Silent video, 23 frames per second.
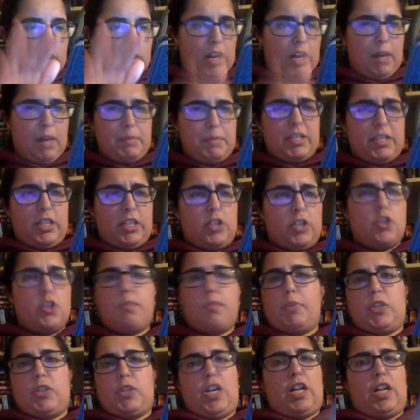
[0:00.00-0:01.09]

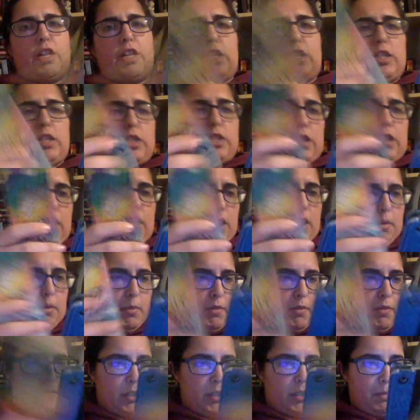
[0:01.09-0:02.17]
62% at least,
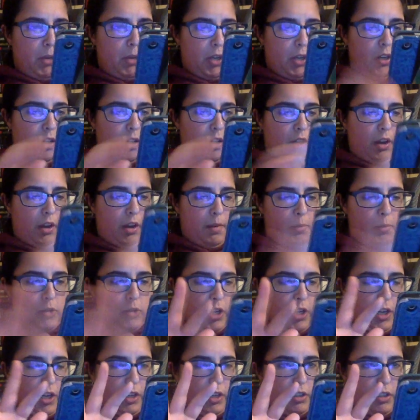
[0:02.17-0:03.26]
of this book. I'm
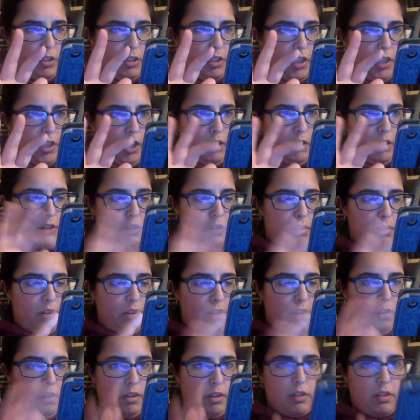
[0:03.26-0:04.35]
trying to get to
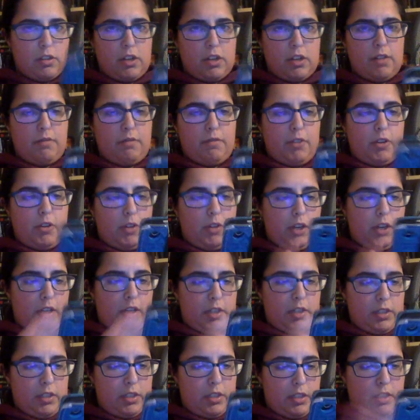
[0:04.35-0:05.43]
the screen for you
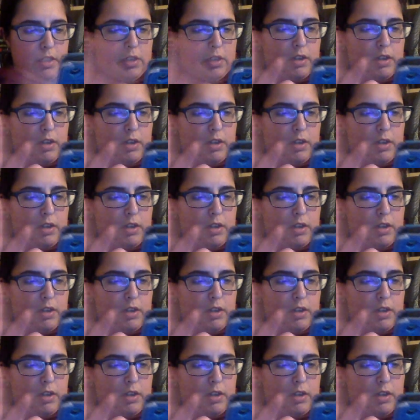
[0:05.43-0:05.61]
guys.